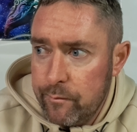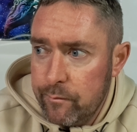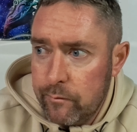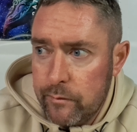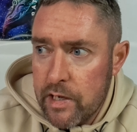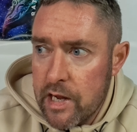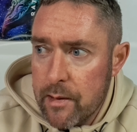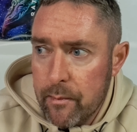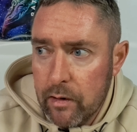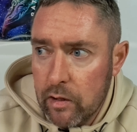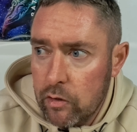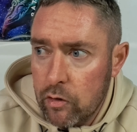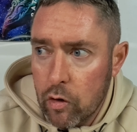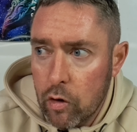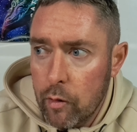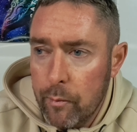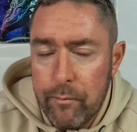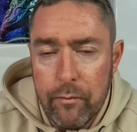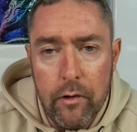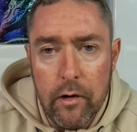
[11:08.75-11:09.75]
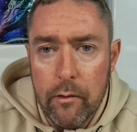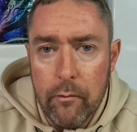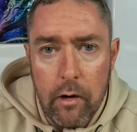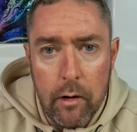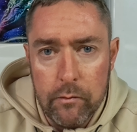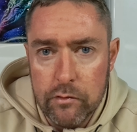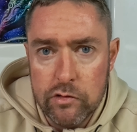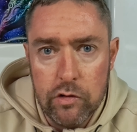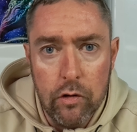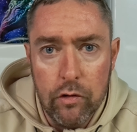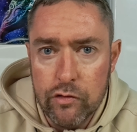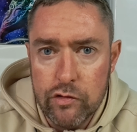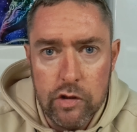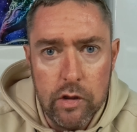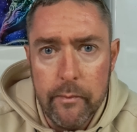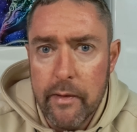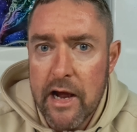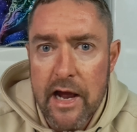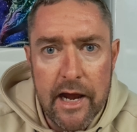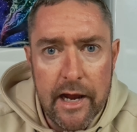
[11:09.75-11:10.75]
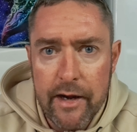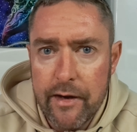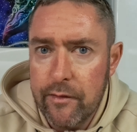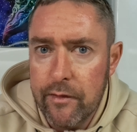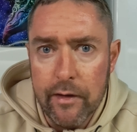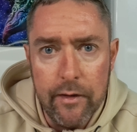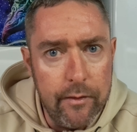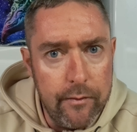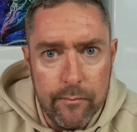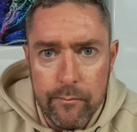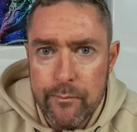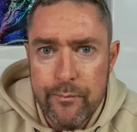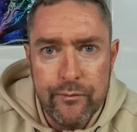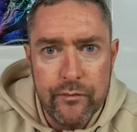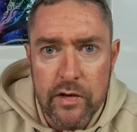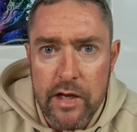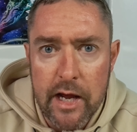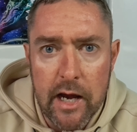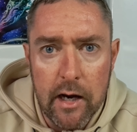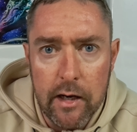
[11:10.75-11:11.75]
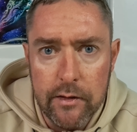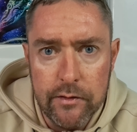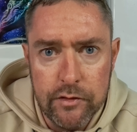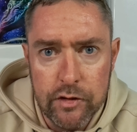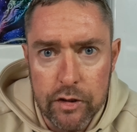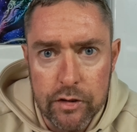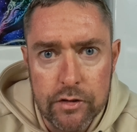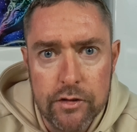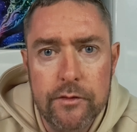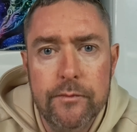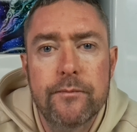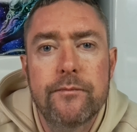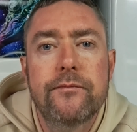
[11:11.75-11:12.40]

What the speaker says: be able to cope with what was going through my head. And yeah, I just